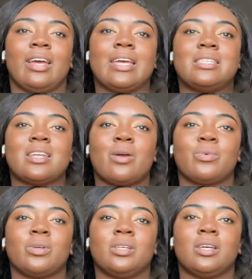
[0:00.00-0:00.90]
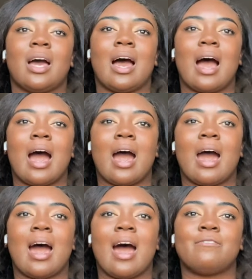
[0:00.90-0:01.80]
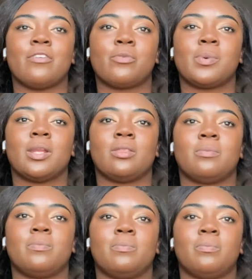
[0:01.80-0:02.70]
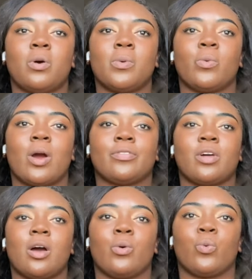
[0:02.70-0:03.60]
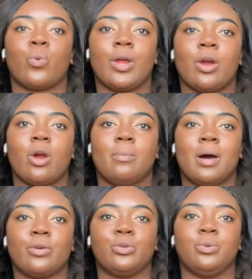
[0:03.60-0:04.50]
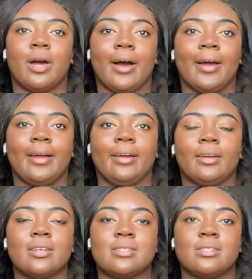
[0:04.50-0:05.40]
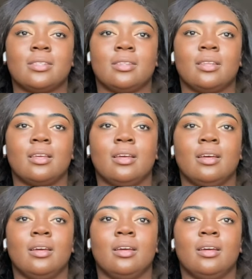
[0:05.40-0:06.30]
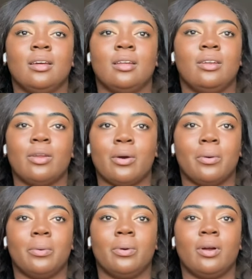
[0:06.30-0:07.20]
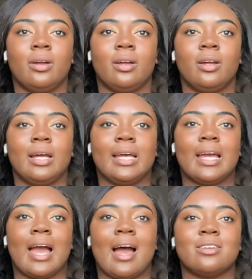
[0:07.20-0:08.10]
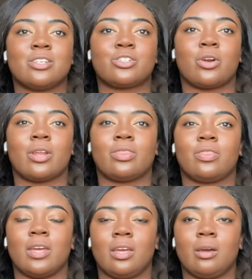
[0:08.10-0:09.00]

it's not really... I've never been in the moment where I thought we are about to die, because know. I just started thinking